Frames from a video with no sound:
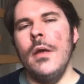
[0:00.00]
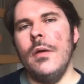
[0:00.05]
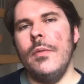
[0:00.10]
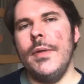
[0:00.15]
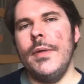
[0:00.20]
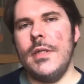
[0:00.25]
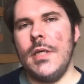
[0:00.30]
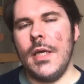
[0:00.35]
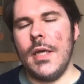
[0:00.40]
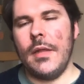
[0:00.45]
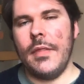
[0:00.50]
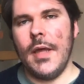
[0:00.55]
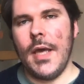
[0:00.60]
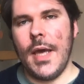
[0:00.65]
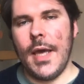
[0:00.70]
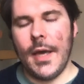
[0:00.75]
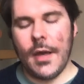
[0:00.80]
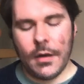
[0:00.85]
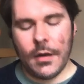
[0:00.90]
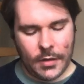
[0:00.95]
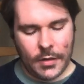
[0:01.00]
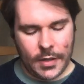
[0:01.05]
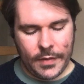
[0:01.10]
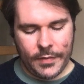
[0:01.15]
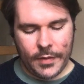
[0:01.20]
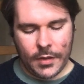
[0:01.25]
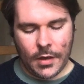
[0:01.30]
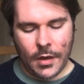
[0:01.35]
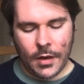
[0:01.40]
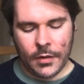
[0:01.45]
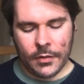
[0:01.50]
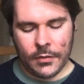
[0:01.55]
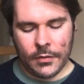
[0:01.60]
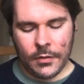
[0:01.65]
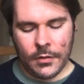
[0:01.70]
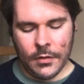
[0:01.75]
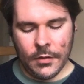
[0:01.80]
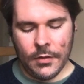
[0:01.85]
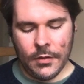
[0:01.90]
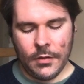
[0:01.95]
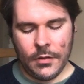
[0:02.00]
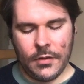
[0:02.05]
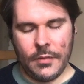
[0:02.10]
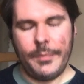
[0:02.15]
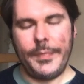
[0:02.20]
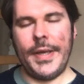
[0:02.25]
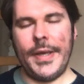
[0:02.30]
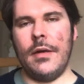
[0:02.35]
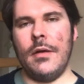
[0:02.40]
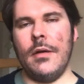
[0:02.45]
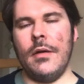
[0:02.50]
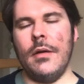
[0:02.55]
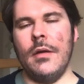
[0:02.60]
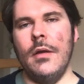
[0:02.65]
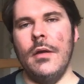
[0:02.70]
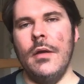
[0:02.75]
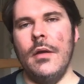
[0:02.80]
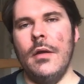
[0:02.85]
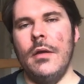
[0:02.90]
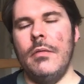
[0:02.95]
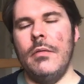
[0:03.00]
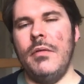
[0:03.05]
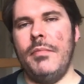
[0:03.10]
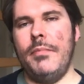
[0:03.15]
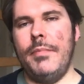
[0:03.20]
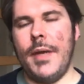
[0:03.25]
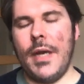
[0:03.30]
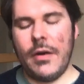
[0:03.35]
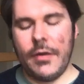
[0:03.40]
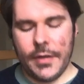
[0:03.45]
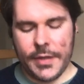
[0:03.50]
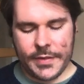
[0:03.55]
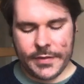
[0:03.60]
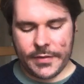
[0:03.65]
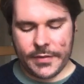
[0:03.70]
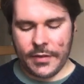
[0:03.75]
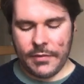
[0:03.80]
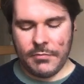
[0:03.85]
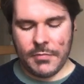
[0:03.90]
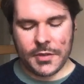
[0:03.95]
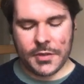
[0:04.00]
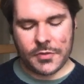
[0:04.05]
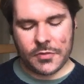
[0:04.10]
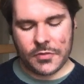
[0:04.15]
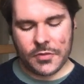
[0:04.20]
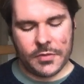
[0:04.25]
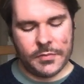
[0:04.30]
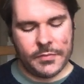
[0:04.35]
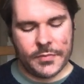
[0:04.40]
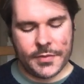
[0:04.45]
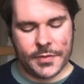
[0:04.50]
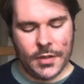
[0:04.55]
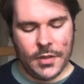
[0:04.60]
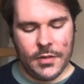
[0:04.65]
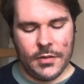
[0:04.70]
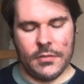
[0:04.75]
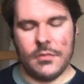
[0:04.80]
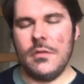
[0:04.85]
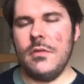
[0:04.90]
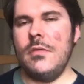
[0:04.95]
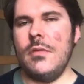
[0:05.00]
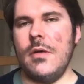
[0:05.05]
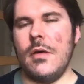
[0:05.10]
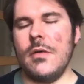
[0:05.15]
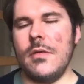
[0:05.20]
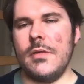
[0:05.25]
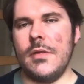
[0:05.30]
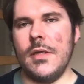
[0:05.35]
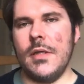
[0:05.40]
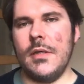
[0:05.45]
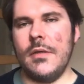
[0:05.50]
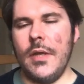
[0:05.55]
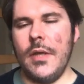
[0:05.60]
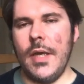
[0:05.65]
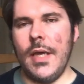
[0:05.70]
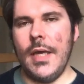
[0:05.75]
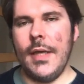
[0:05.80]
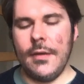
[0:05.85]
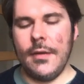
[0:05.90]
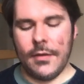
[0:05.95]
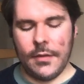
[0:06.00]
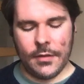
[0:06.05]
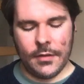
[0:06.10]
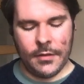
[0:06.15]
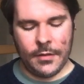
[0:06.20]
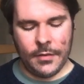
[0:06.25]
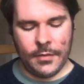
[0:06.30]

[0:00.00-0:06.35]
We take the air in the garden, bitter, with berries and mushrooms too toxic to eat,